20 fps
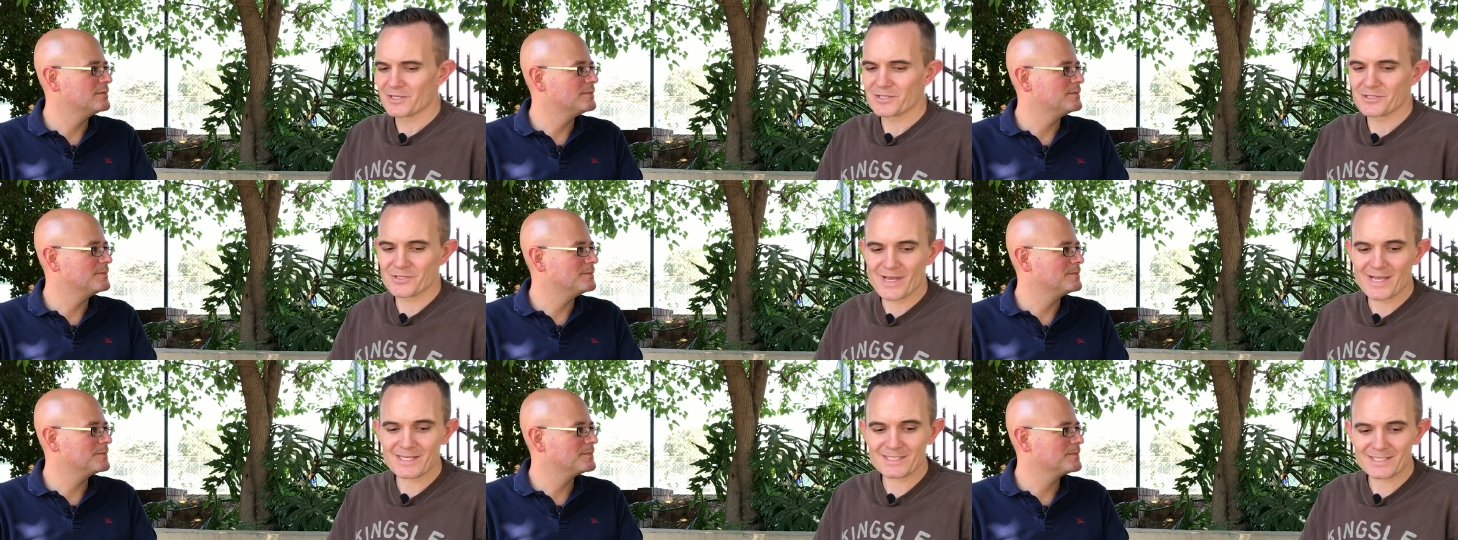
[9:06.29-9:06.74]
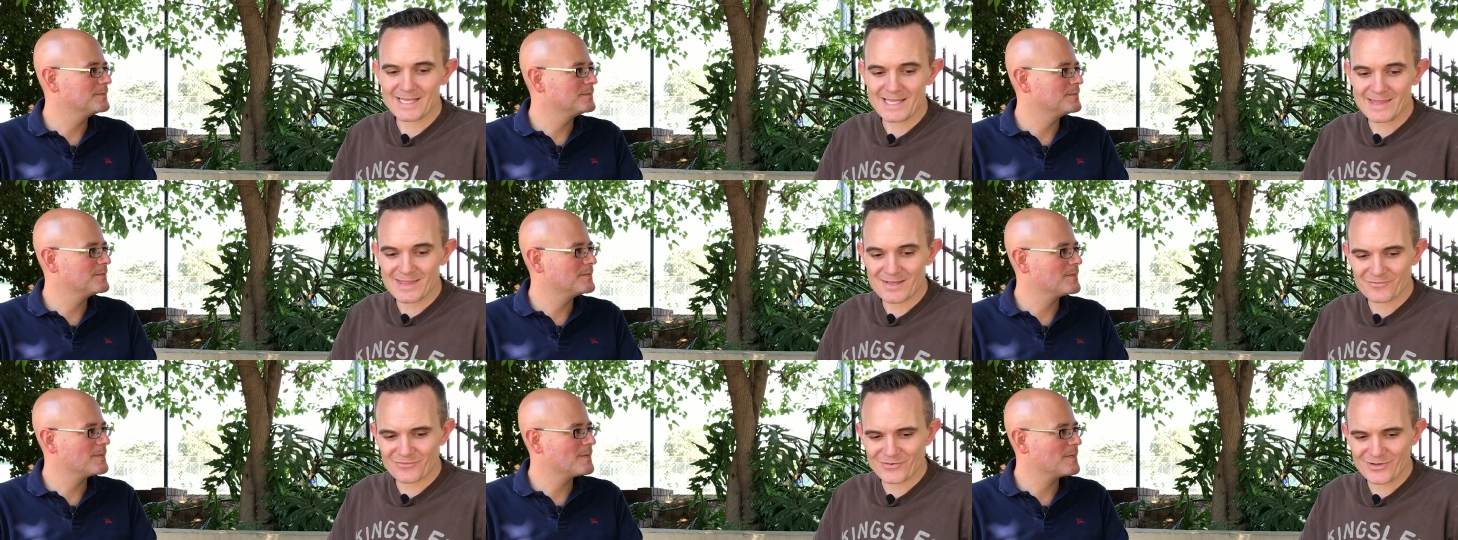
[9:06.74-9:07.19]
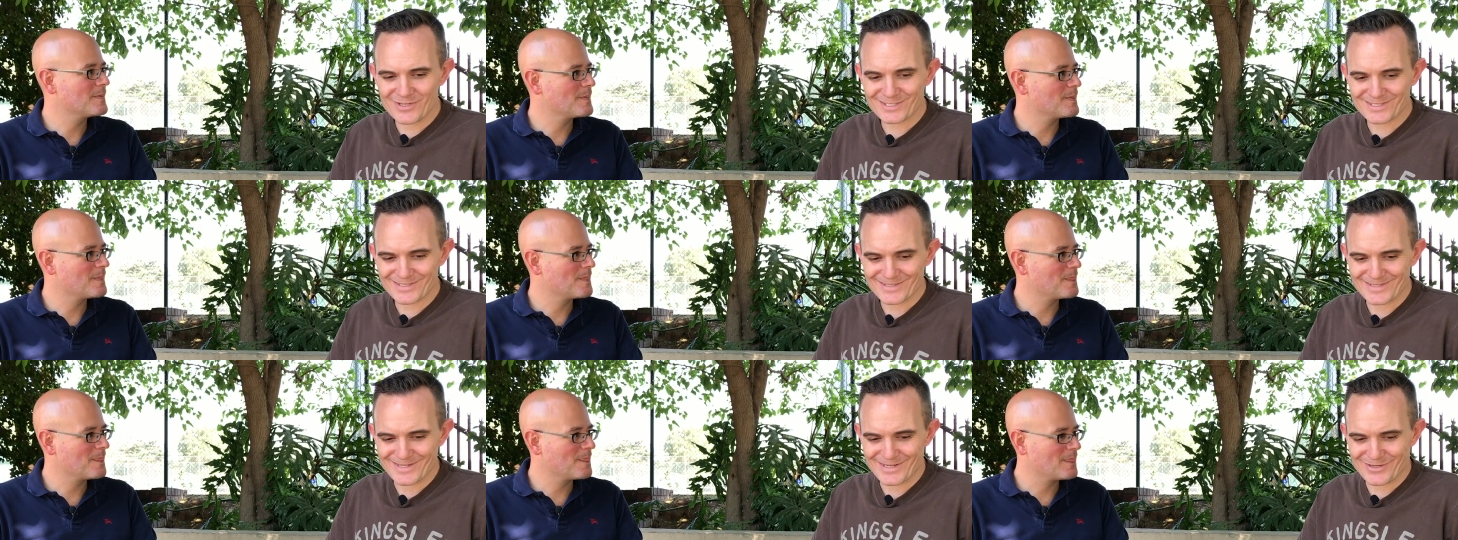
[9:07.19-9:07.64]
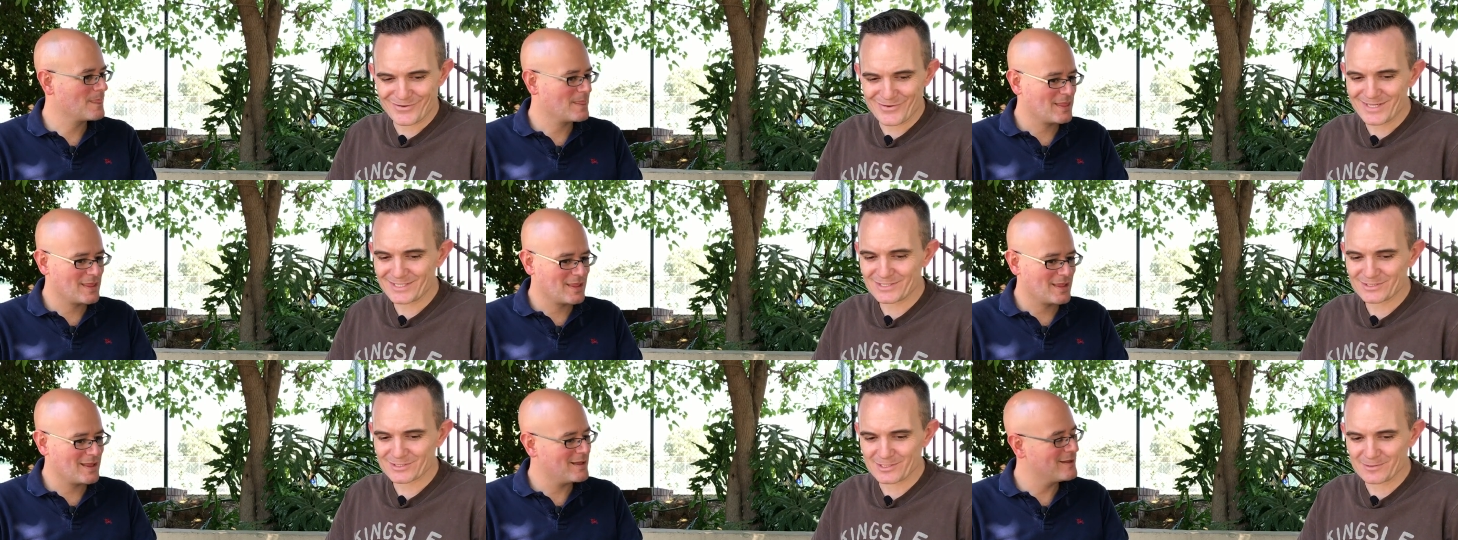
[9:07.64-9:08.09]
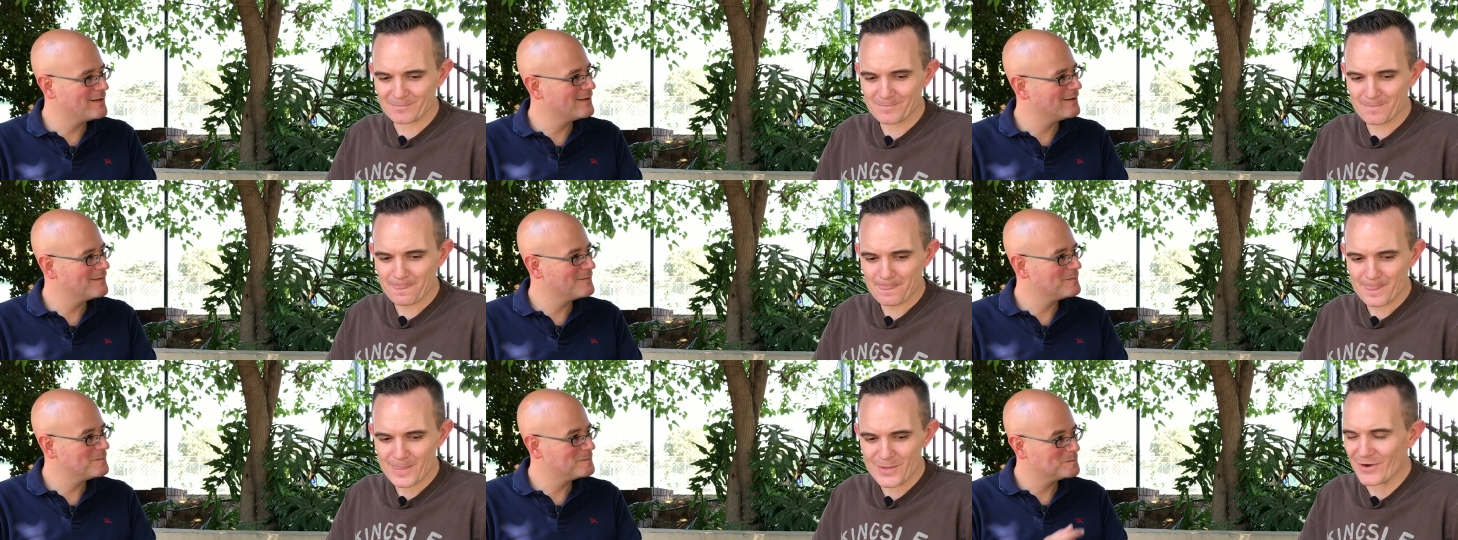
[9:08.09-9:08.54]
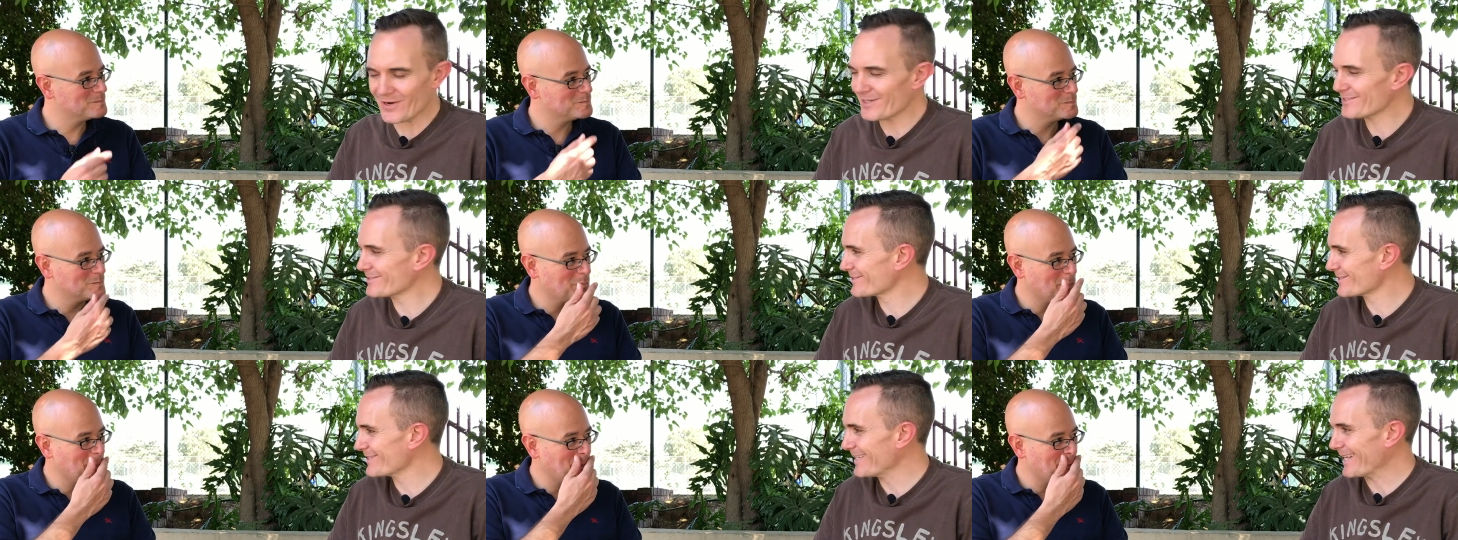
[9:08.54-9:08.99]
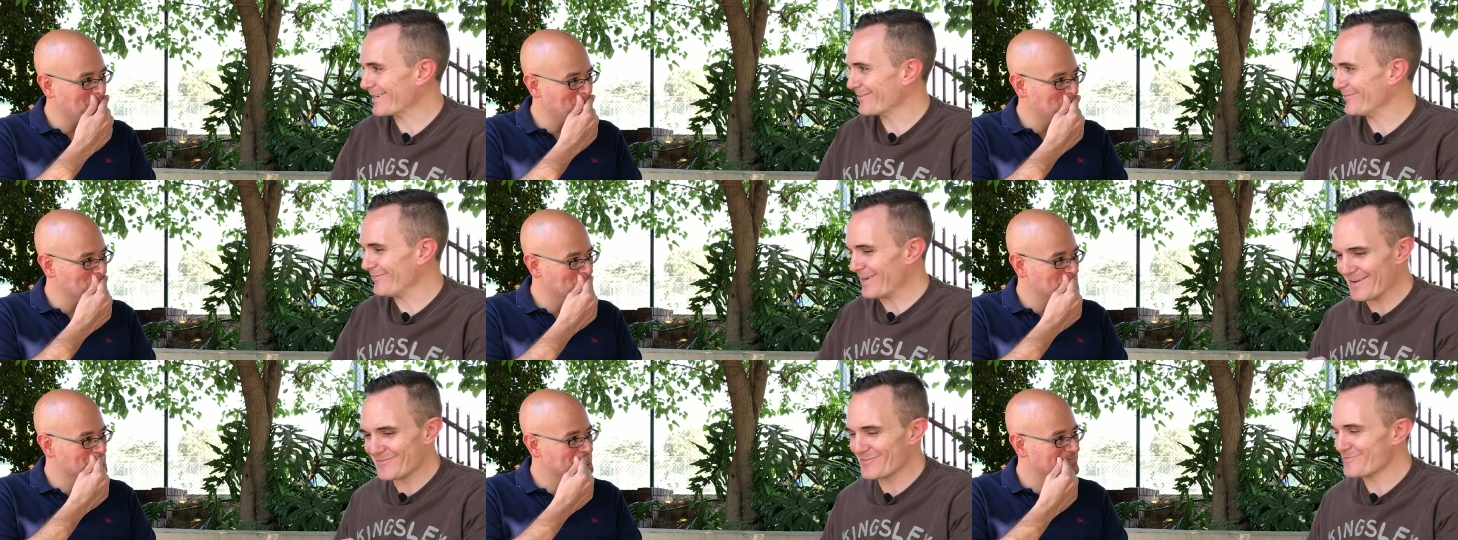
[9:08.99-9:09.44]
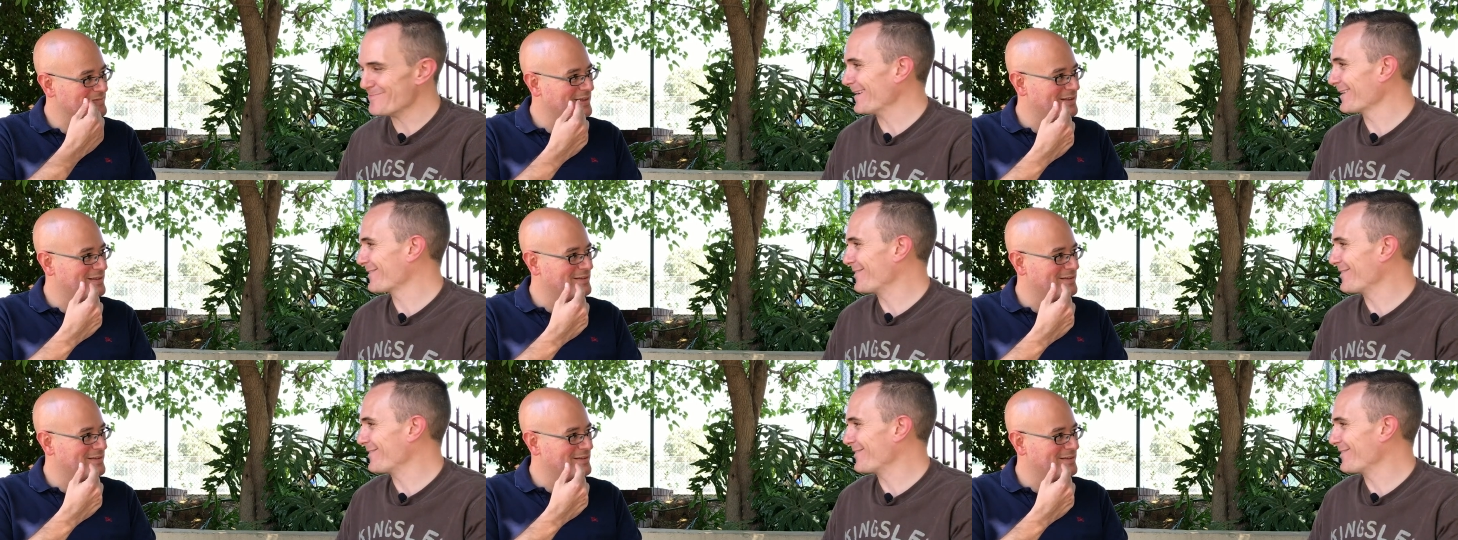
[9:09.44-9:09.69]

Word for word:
Speaker 1: Yeah, actually, in that first question, you answered like 5 of my